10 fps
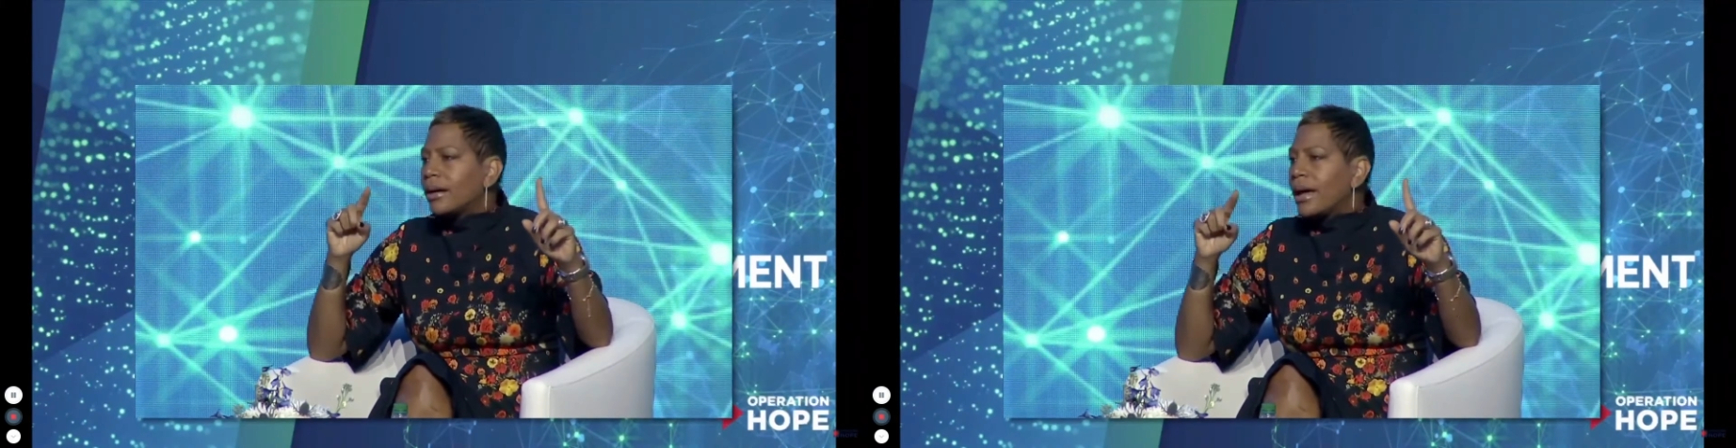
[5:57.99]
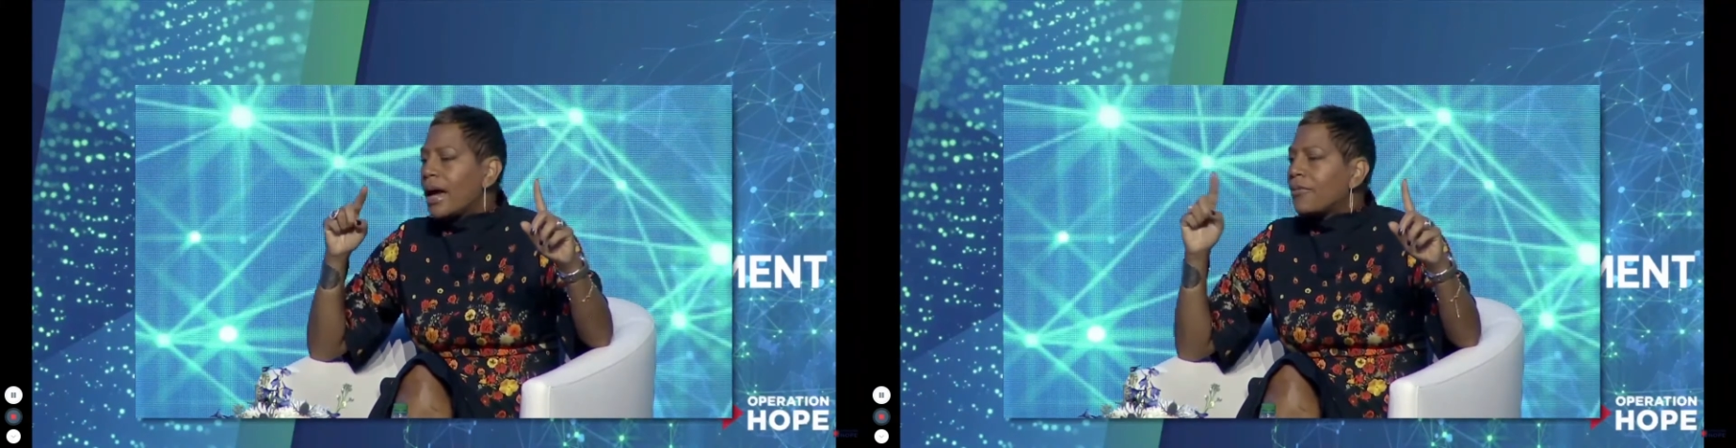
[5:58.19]

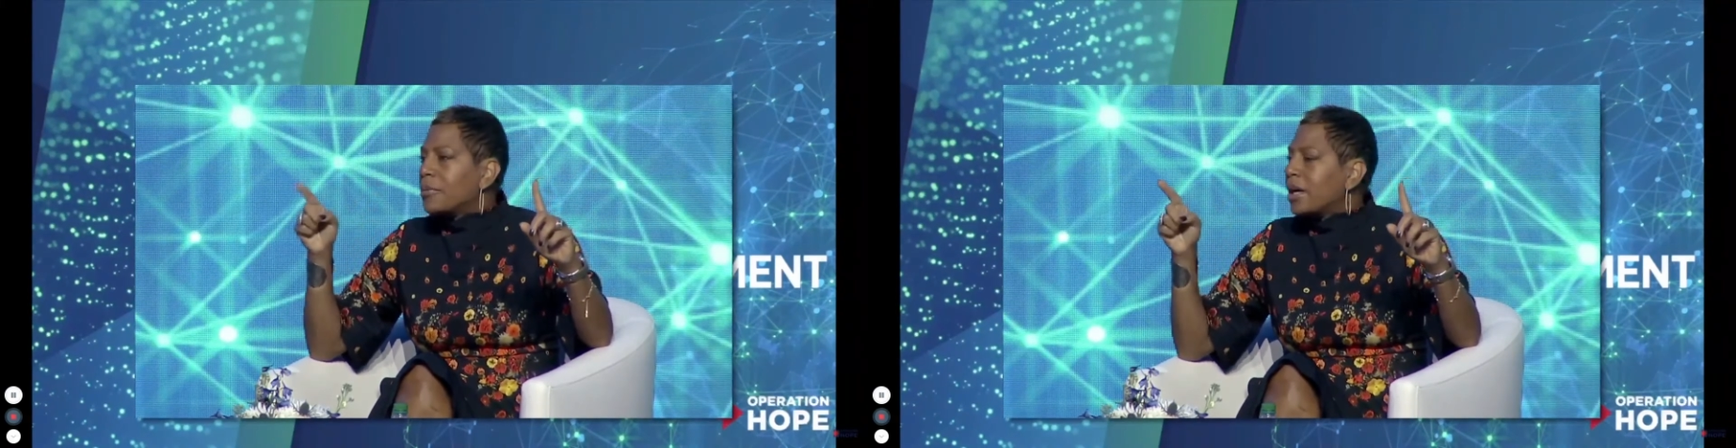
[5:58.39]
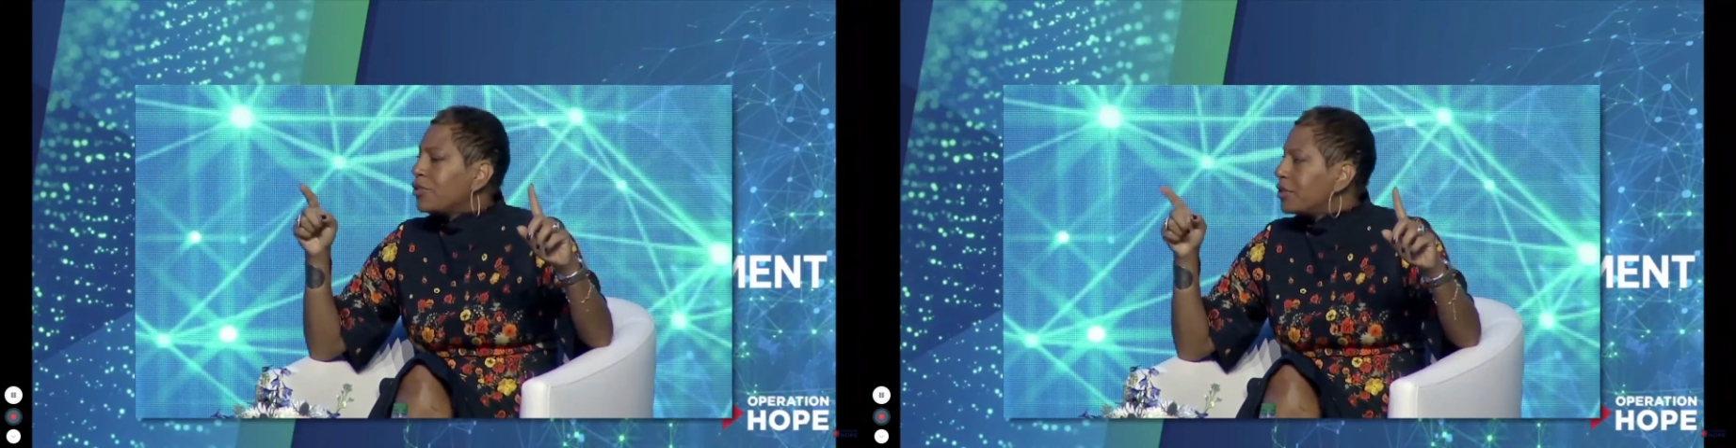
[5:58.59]

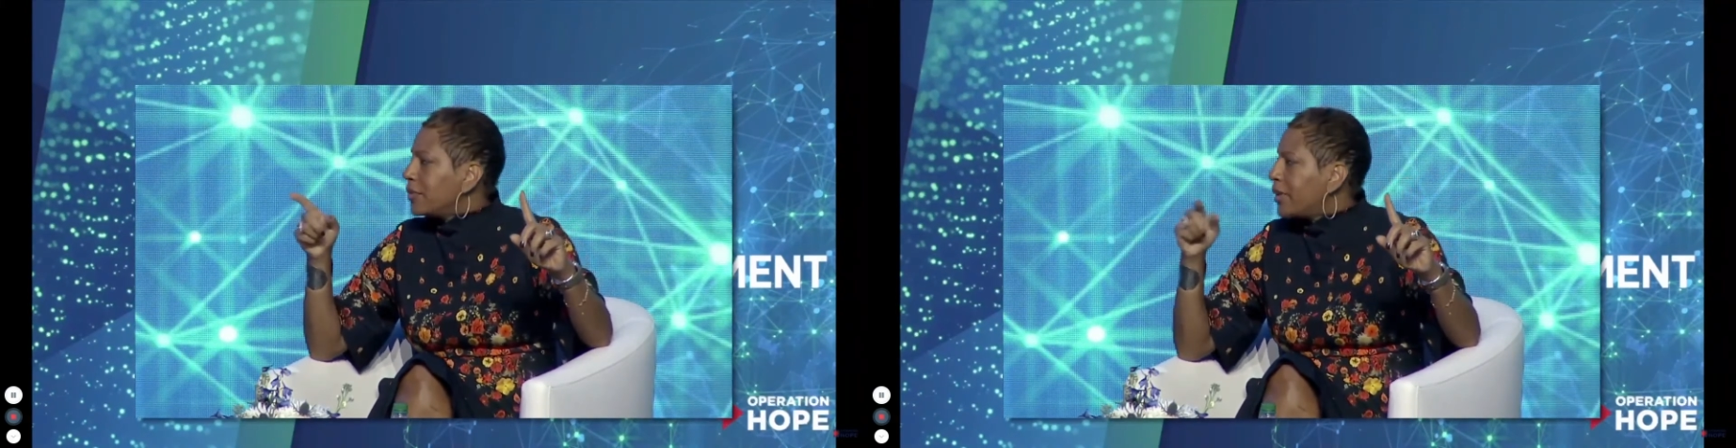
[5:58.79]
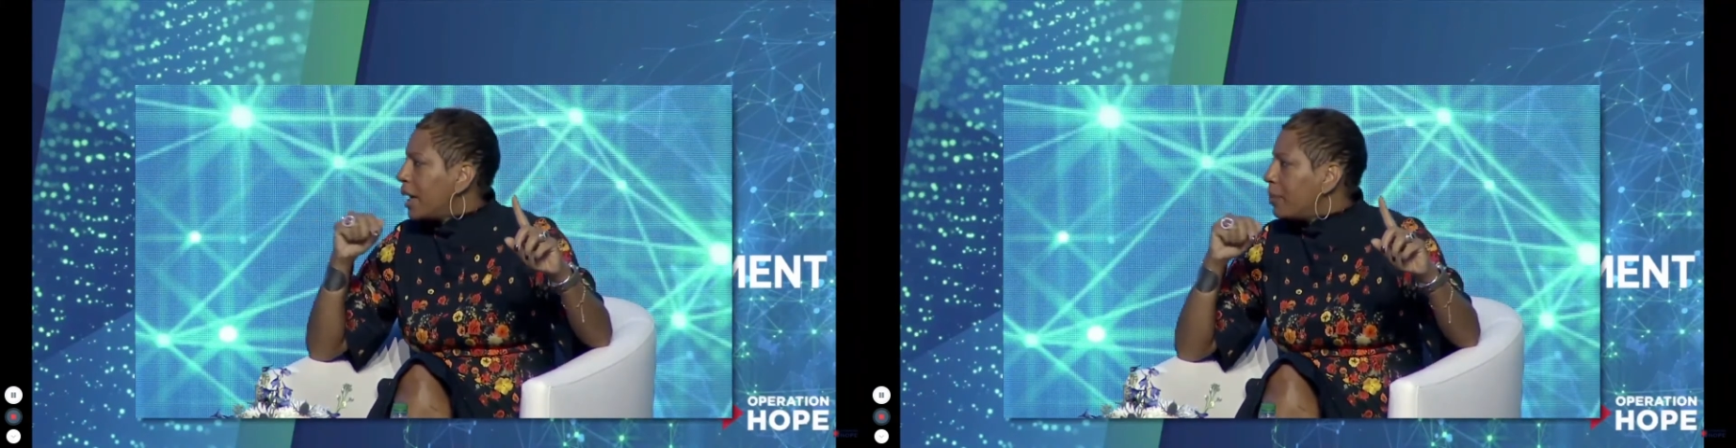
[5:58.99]
affirmation
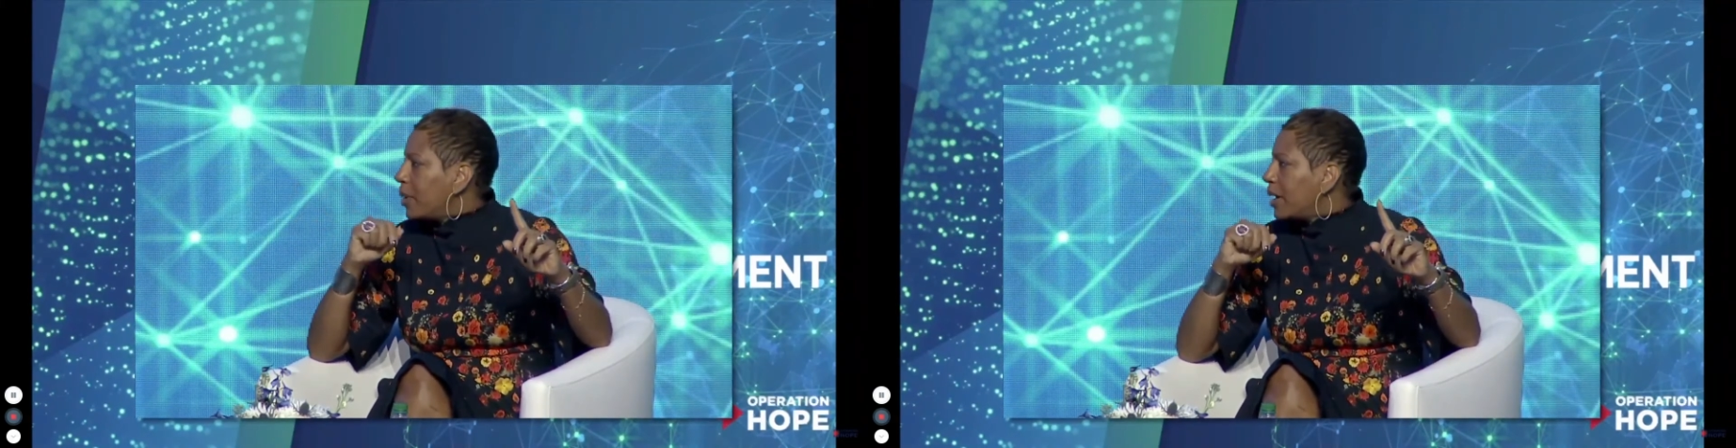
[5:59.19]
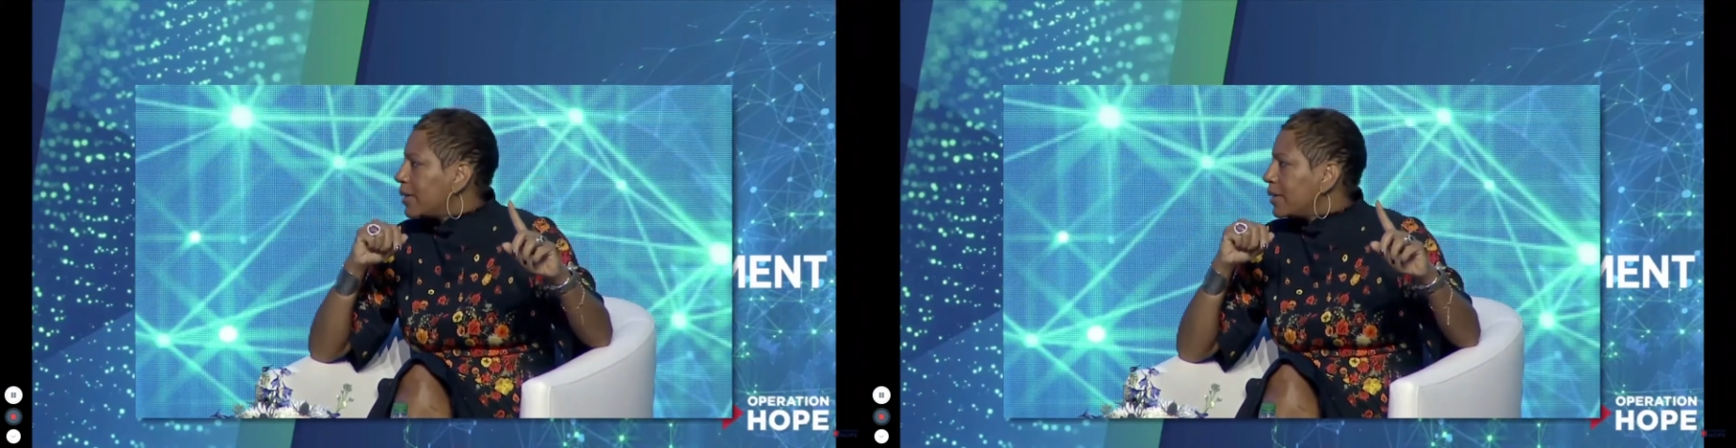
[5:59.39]
of a
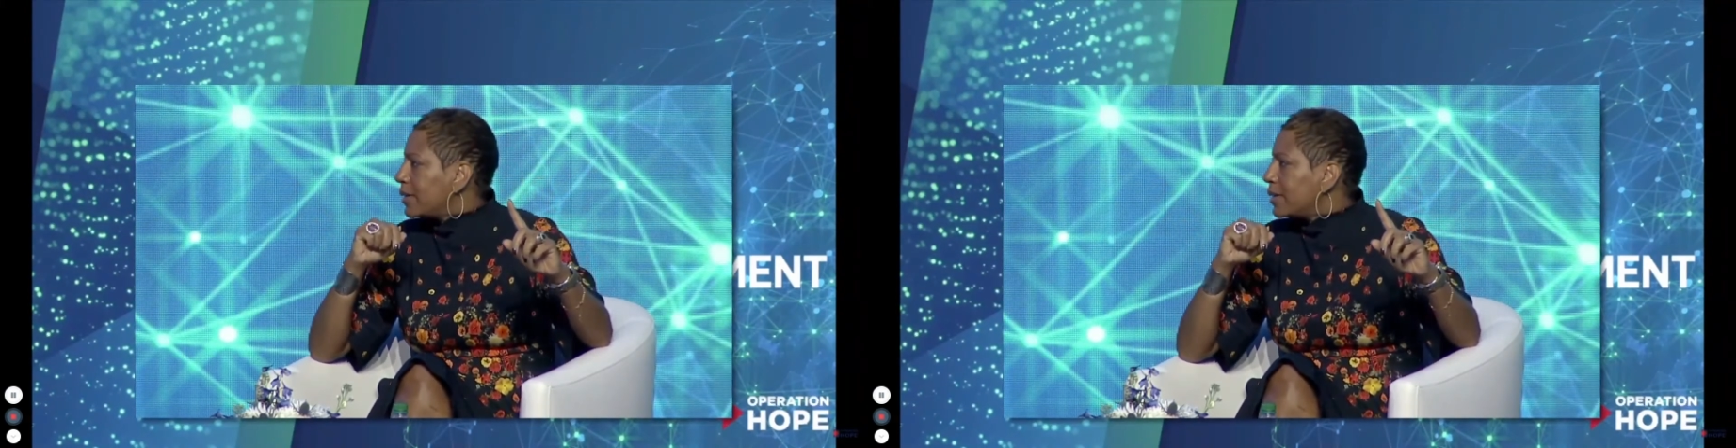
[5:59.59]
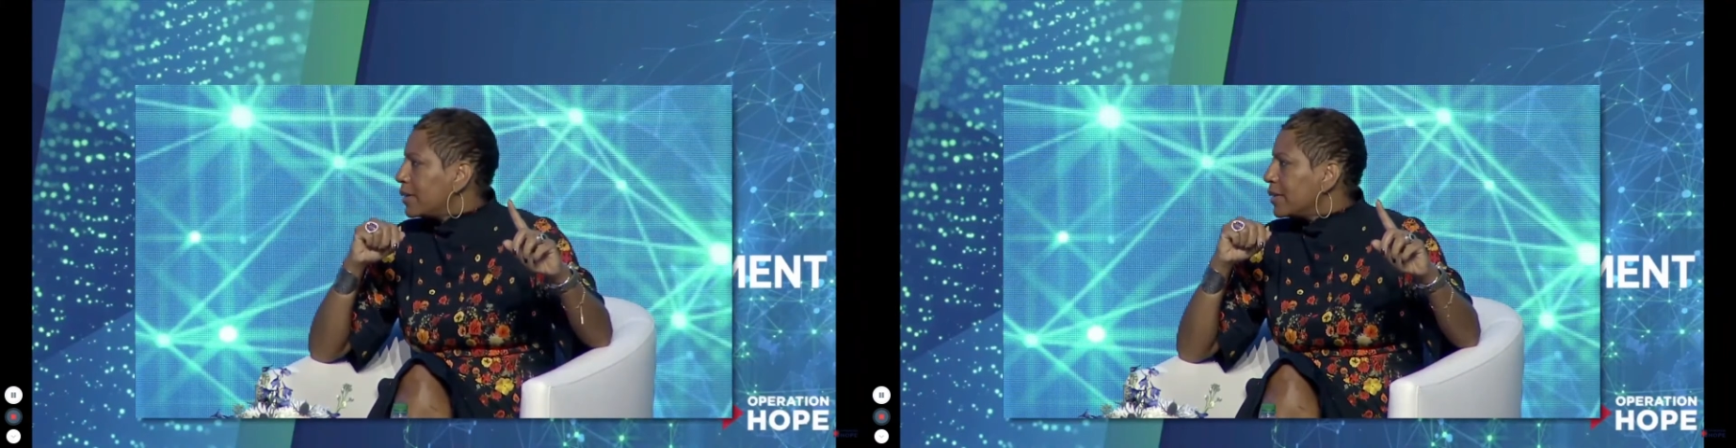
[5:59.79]

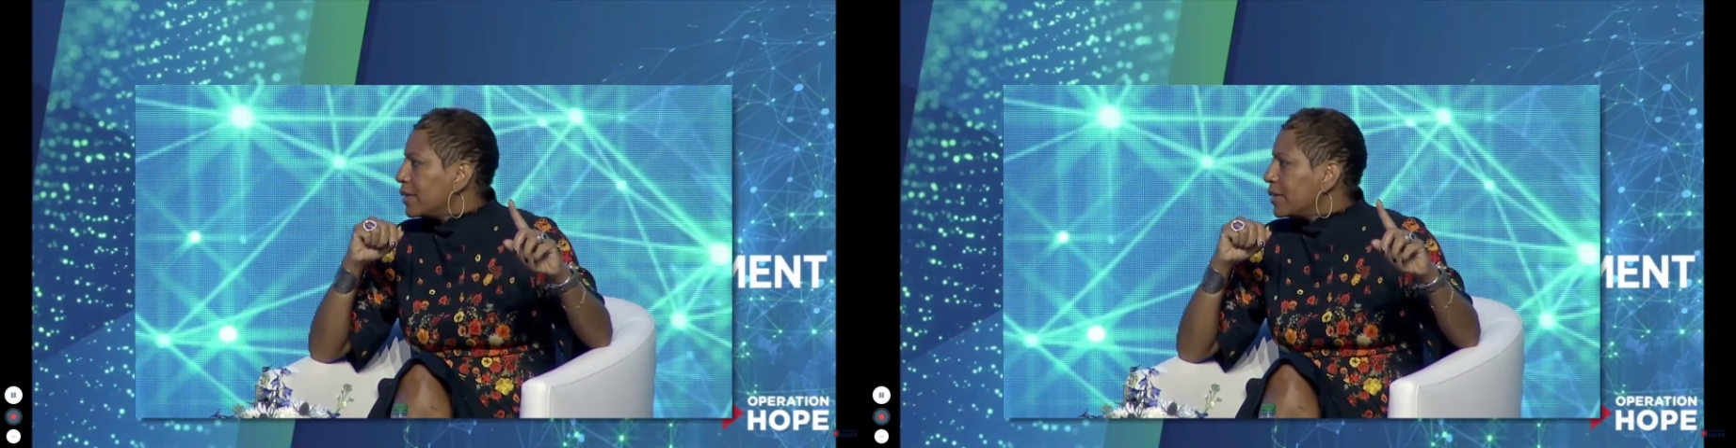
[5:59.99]
hypothesis.